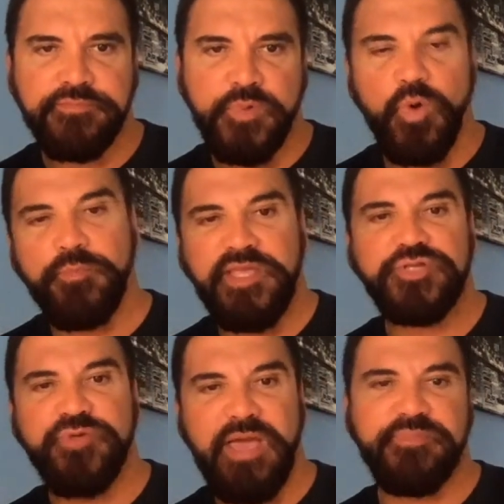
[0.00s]
or P
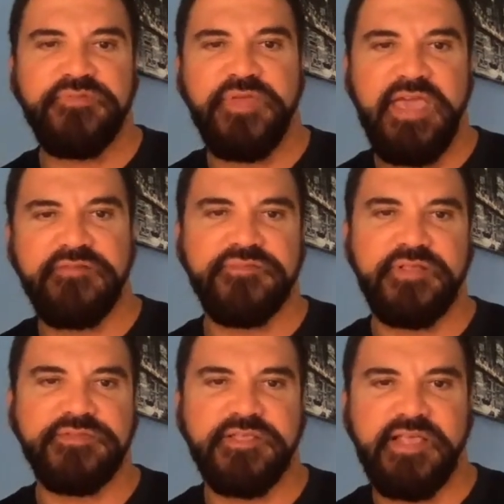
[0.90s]
trap if you have
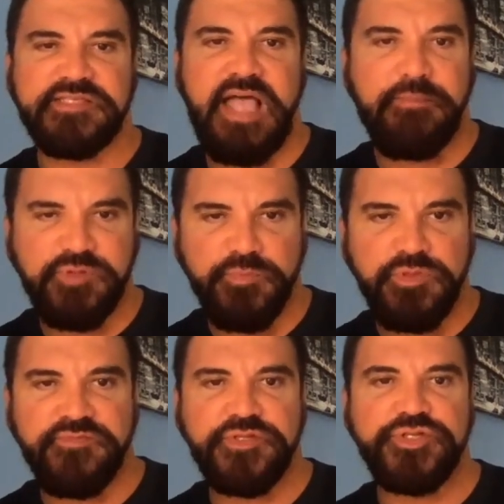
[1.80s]
the less optimal
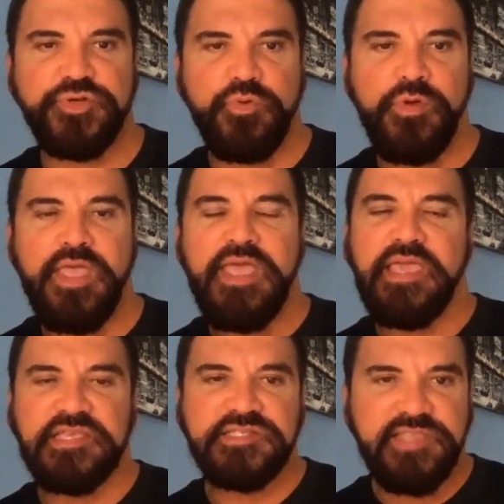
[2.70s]
of the two,
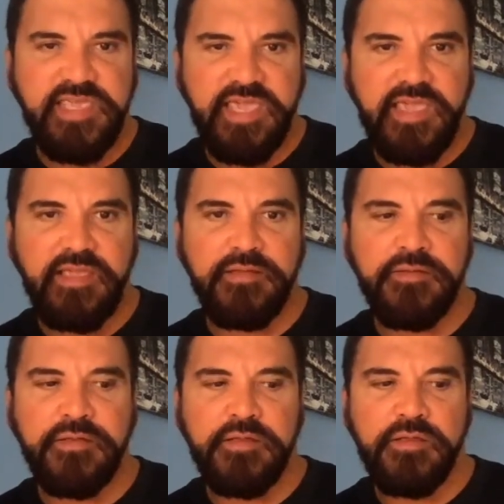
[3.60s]
is leaking,
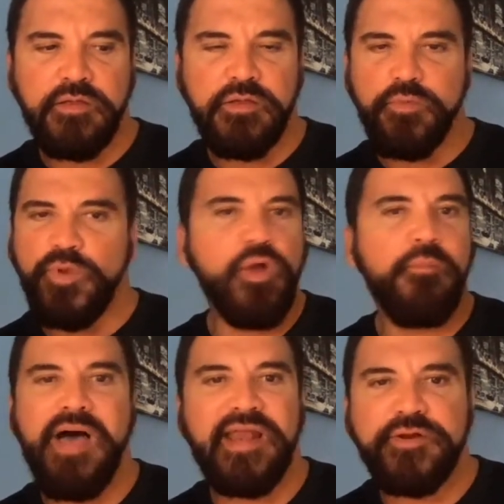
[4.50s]
we don't
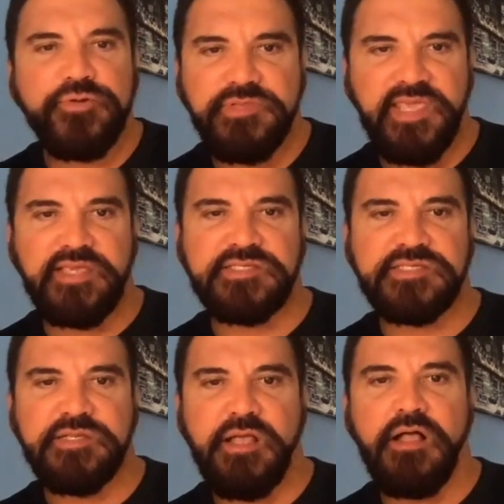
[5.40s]
monitor
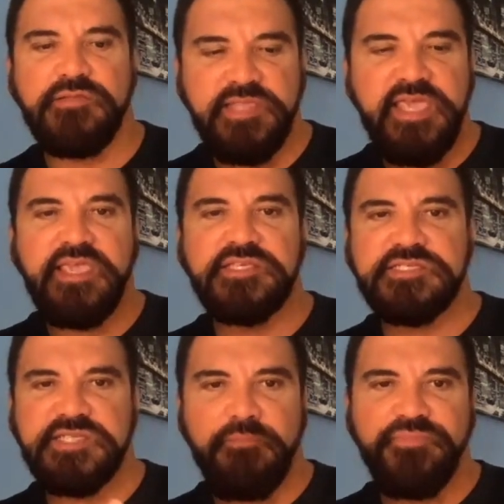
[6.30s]
leaks. A leak
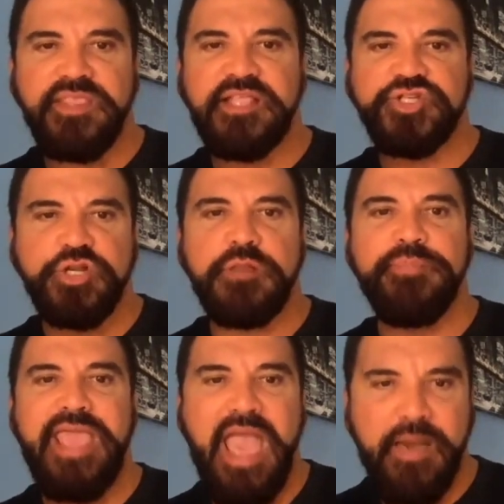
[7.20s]
is something that shouldn't
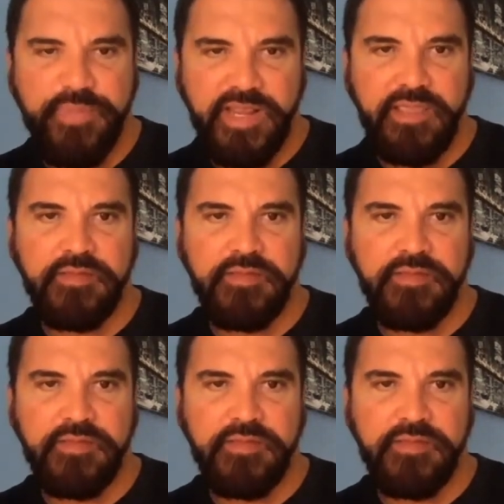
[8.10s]
be happening.